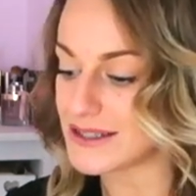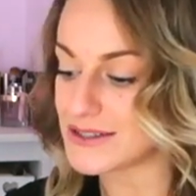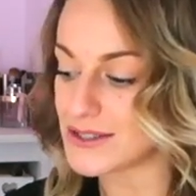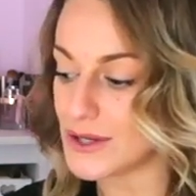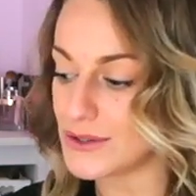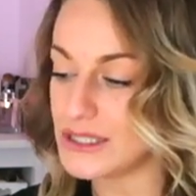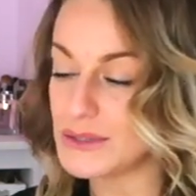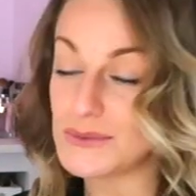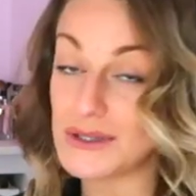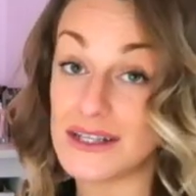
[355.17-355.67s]
It's
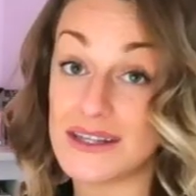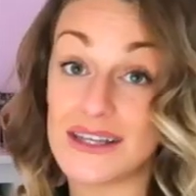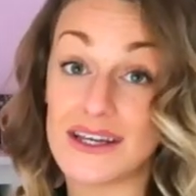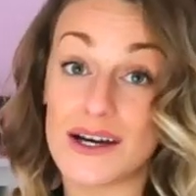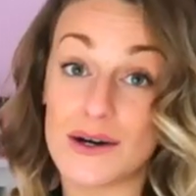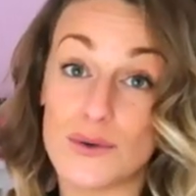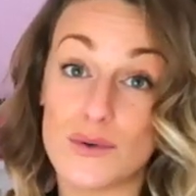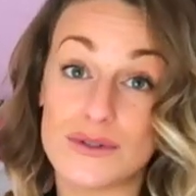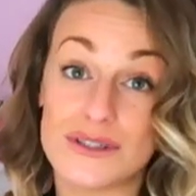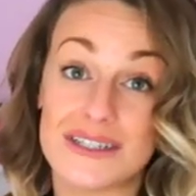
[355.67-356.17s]
only one thing
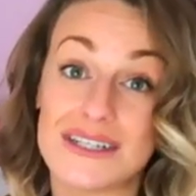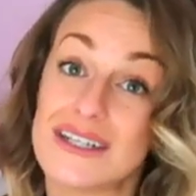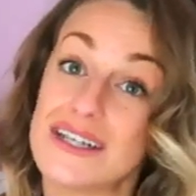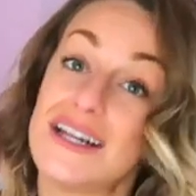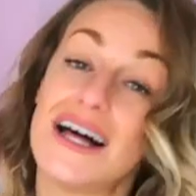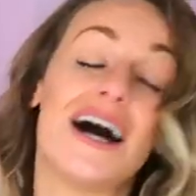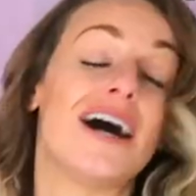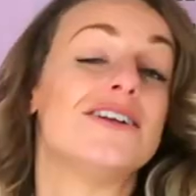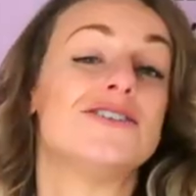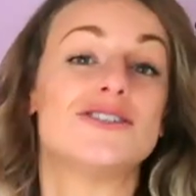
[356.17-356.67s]
I ordered in a
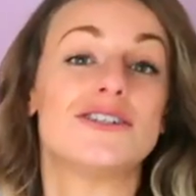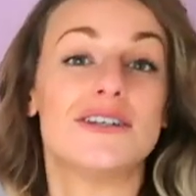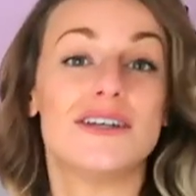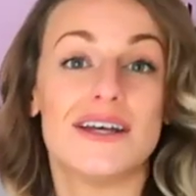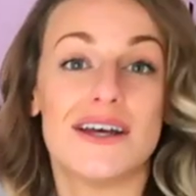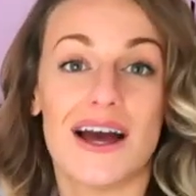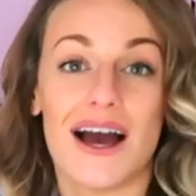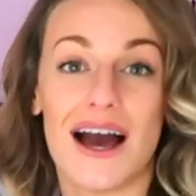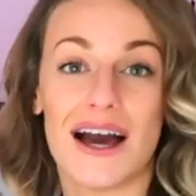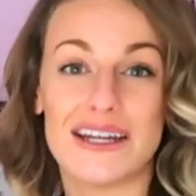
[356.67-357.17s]
large
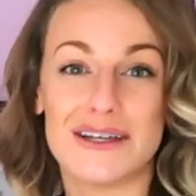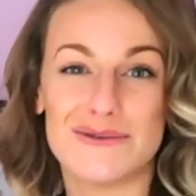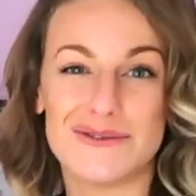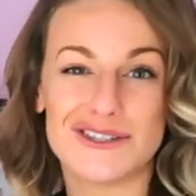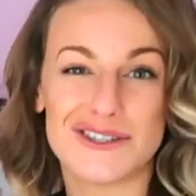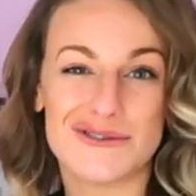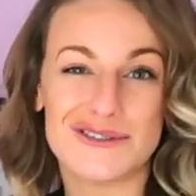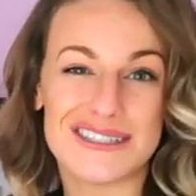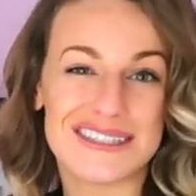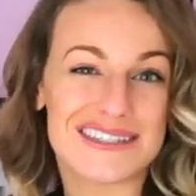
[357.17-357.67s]
and it
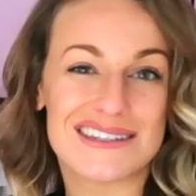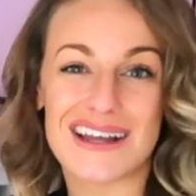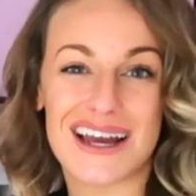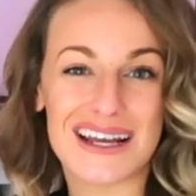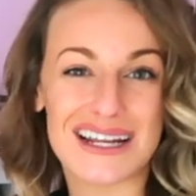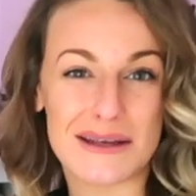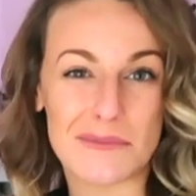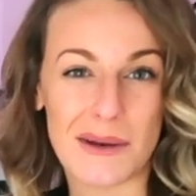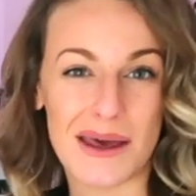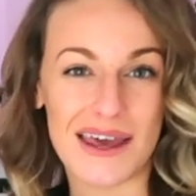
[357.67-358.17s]
was only
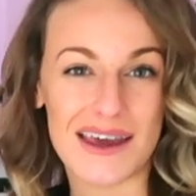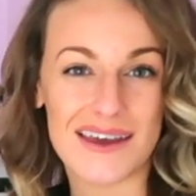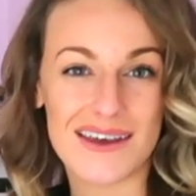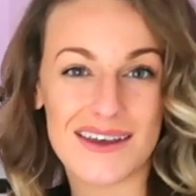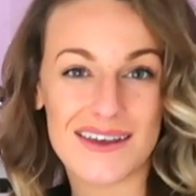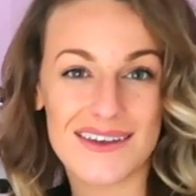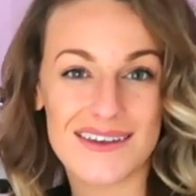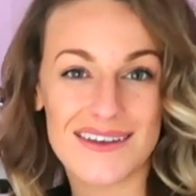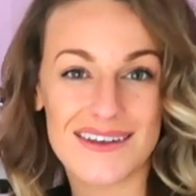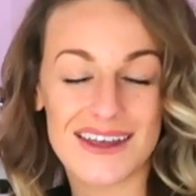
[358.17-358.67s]
slightly big.